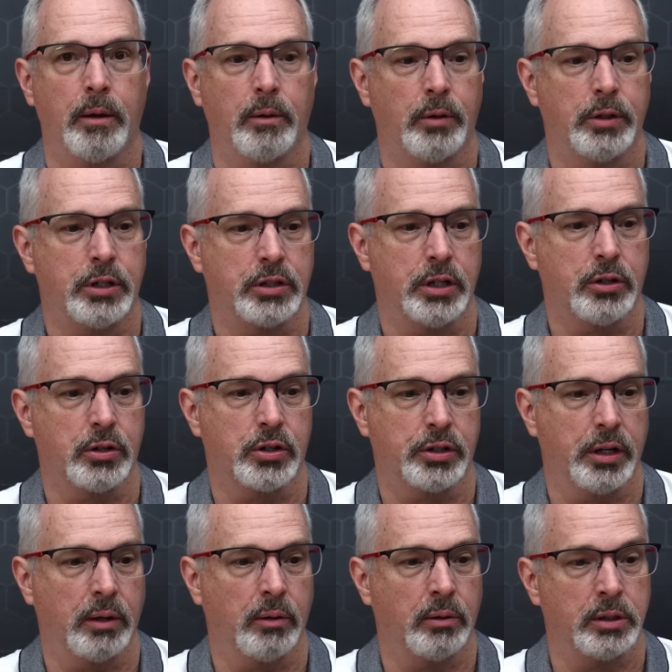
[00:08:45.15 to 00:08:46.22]
which is
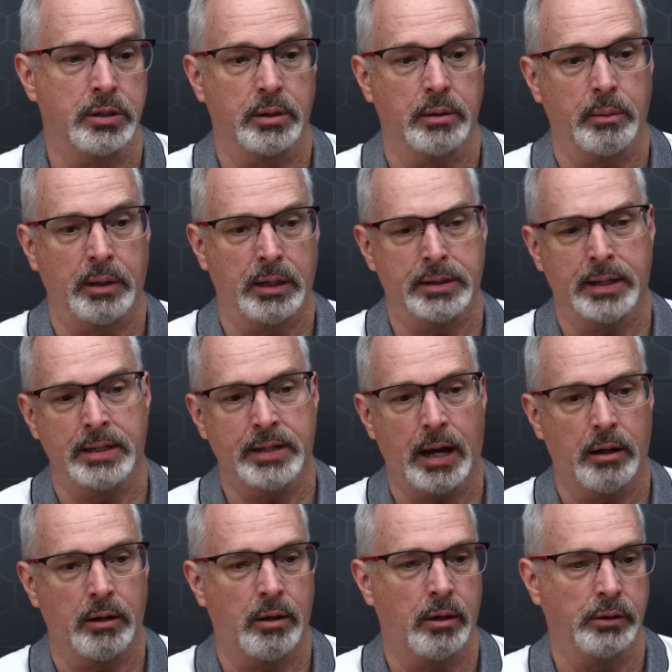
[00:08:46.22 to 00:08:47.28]
interesting because that's
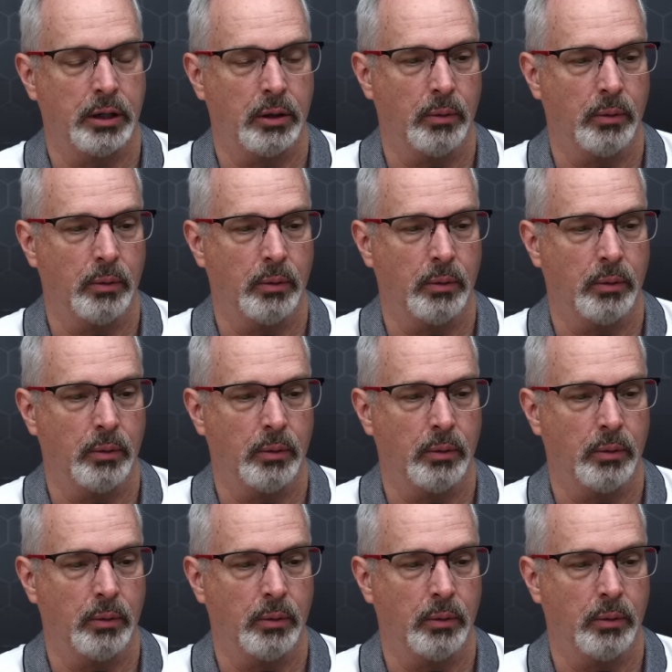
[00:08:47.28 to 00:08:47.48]
how long the